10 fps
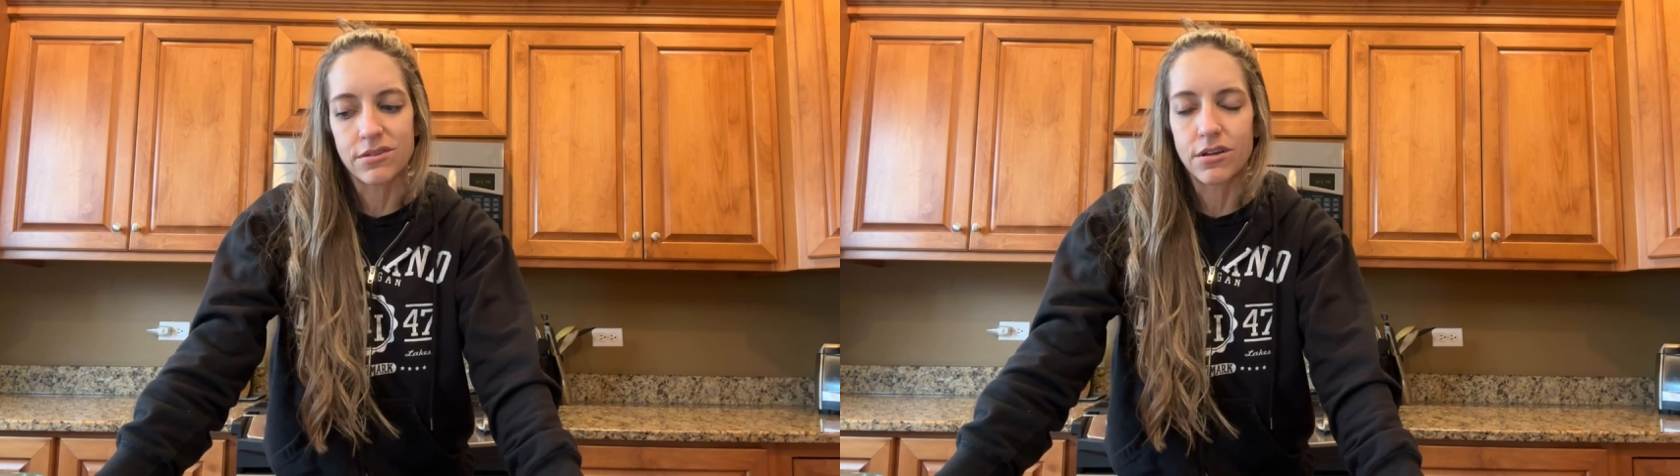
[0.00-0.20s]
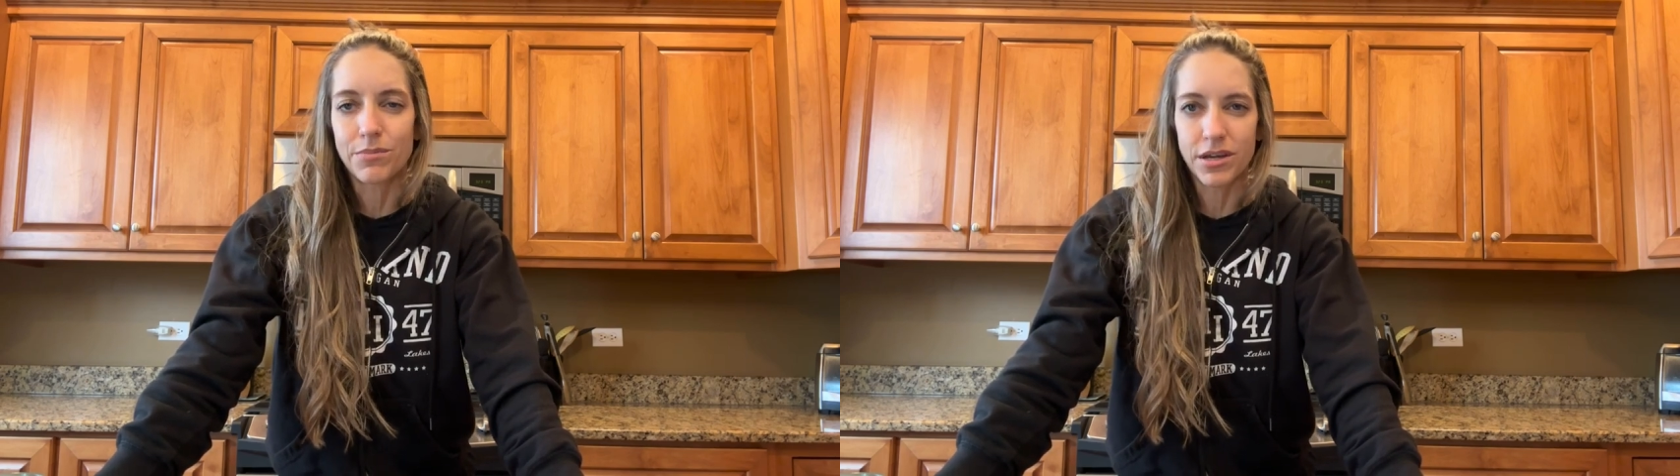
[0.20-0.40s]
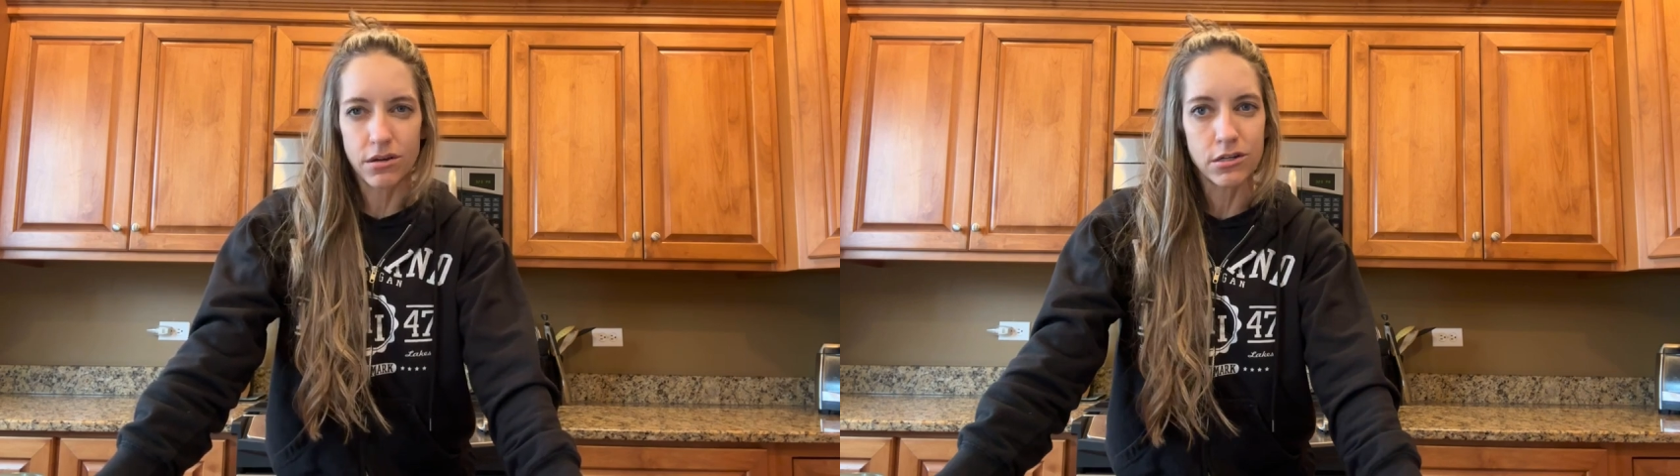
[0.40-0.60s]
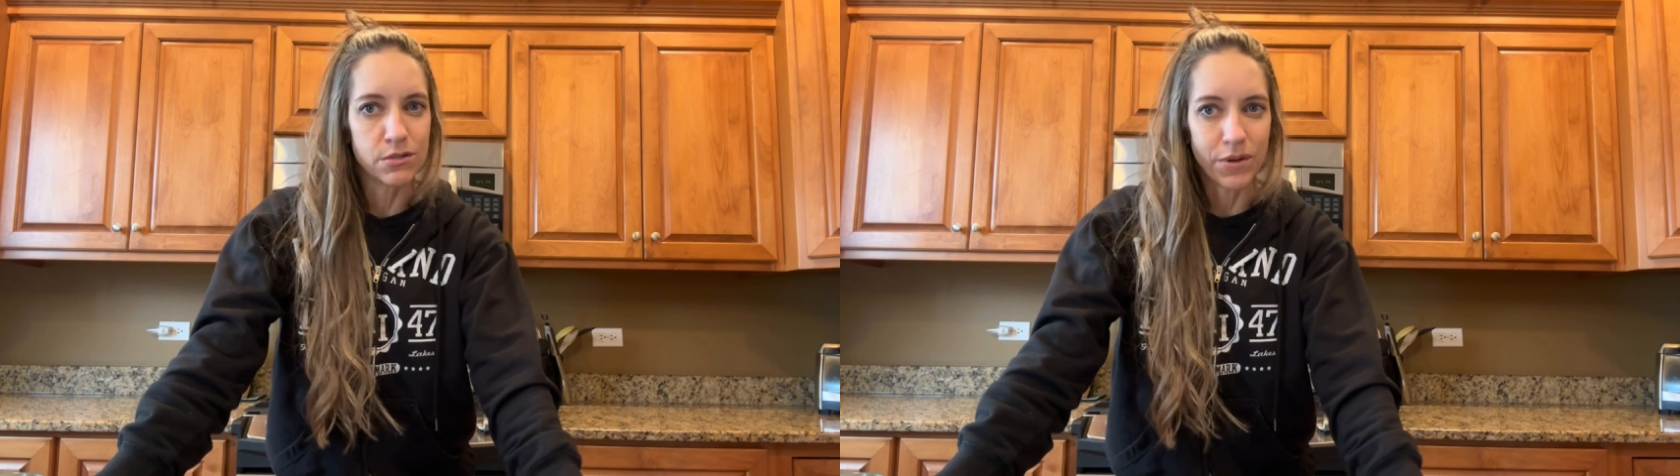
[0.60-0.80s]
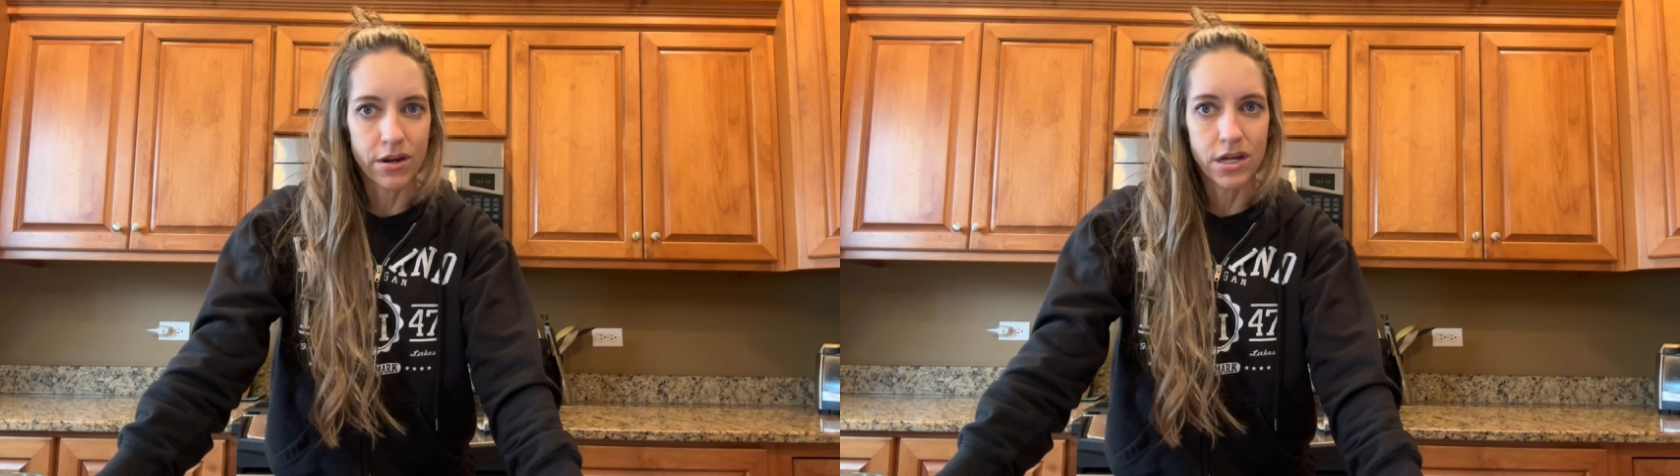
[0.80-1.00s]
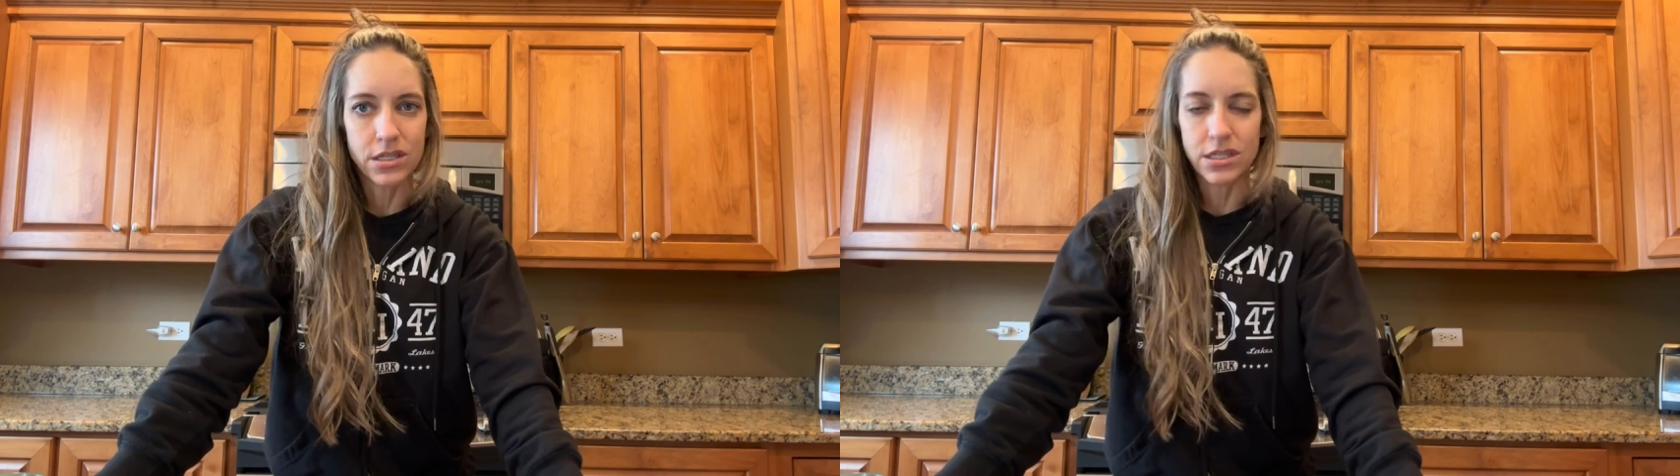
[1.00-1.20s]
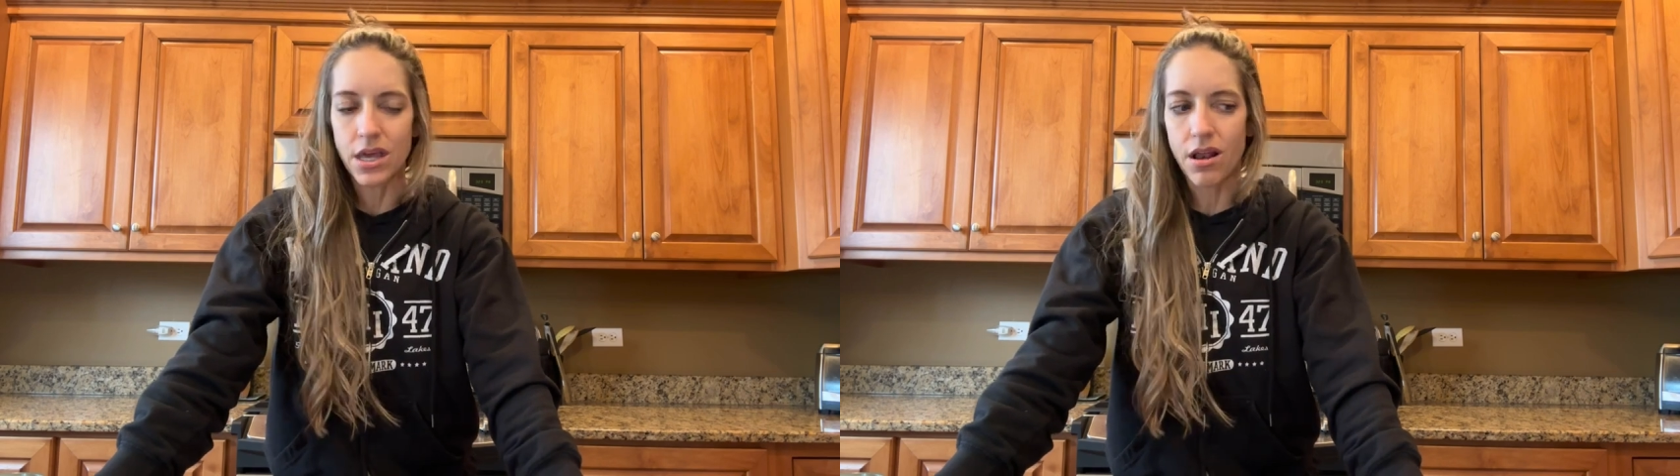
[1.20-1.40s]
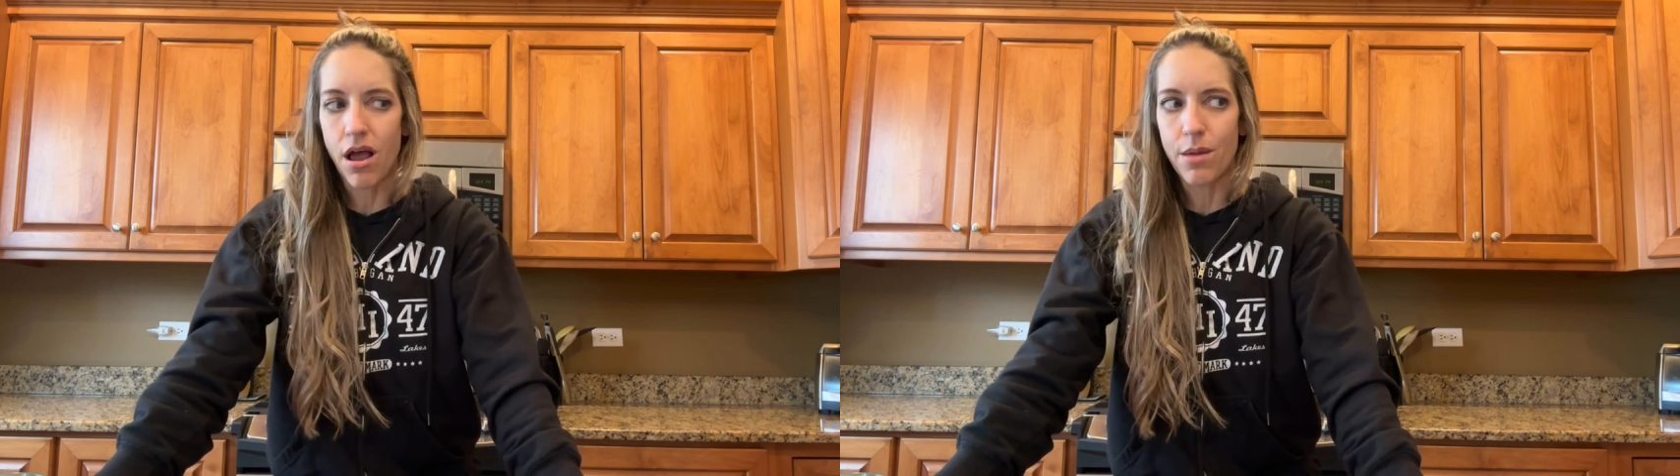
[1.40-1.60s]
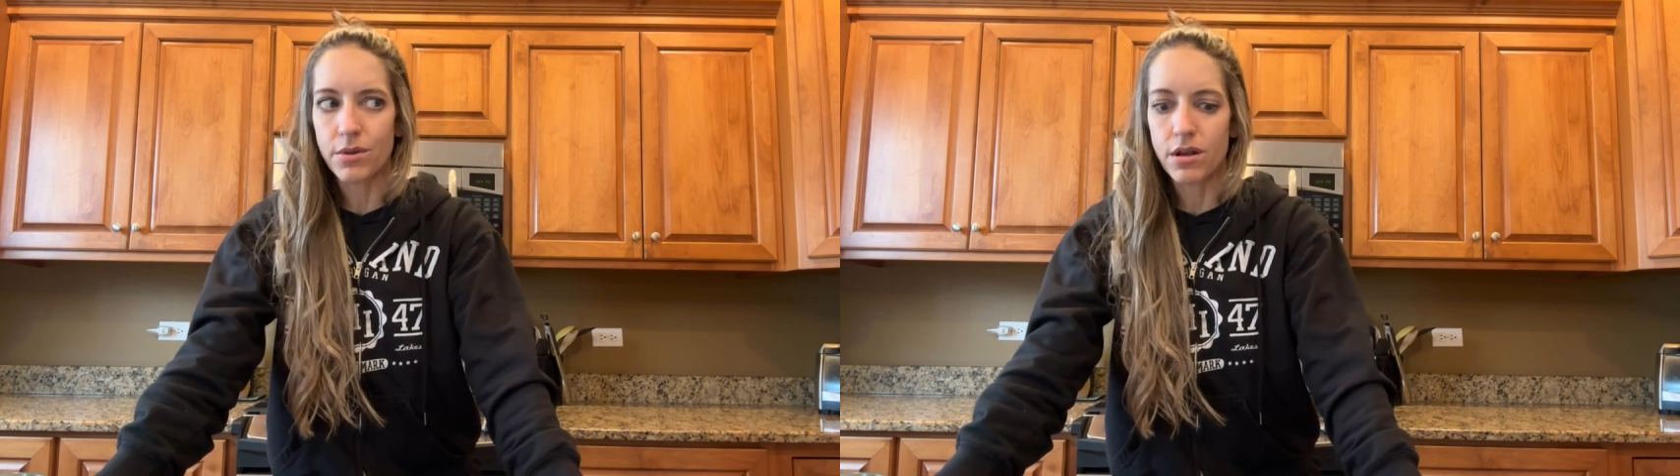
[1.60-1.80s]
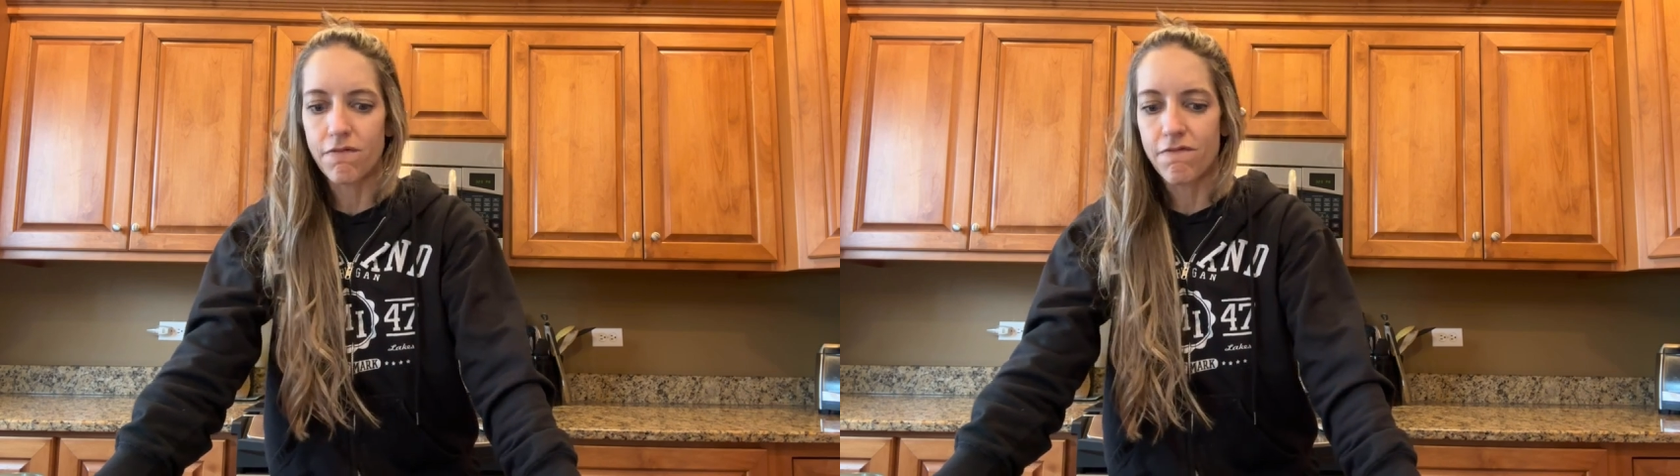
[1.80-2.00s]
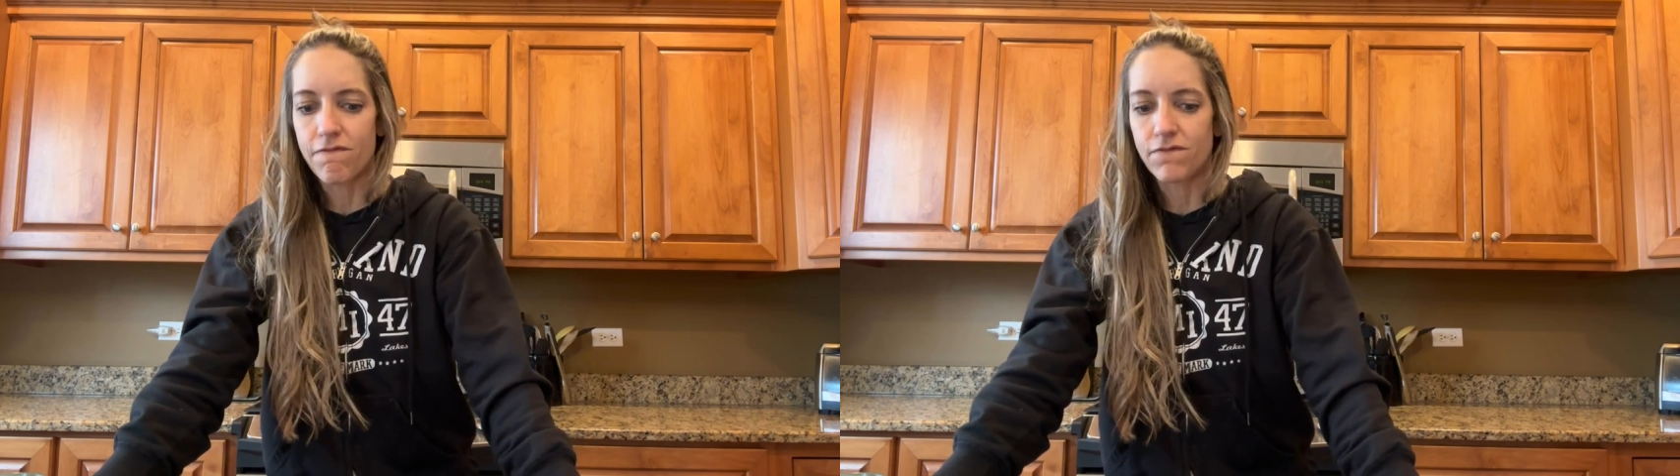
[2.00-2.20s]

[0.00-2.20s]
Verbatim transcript: gonna be a good experience, then I'm gonna